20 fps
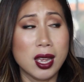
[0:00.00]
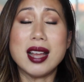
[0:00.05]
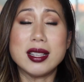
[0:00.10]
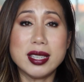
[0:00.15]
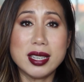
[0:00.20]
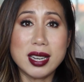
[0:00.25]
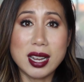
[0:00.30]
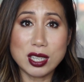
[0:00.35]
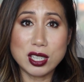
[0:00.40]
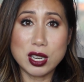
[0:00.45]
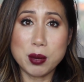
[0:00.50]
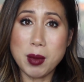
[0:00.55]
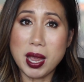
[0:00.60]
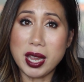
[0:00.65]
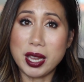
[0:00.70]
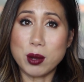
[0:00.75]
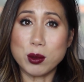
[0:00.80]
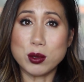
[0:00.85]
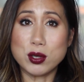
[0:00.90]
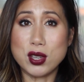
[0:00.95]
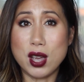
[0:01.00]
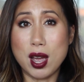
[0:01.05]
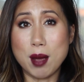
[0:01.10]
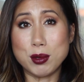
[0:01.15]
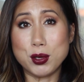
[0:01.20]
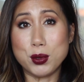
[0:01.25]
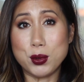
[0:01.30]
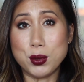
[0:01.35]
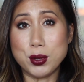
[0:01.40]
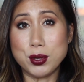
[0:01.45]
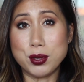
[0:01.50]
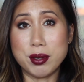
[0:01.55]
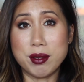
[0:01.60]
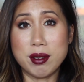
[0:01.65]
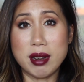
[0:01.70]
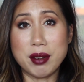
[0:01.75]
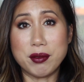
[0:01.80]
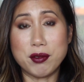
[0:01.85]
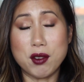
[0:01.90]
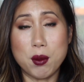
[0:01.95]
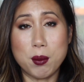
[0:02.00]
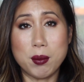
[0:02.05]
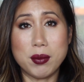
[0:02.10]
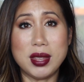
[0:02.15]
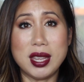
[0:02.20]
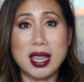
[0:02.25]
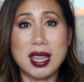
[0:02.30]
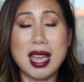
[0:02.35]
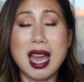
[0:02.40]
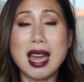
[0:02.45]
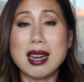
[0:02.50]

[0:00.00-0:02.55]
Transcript: I did actually make it on time to order it from the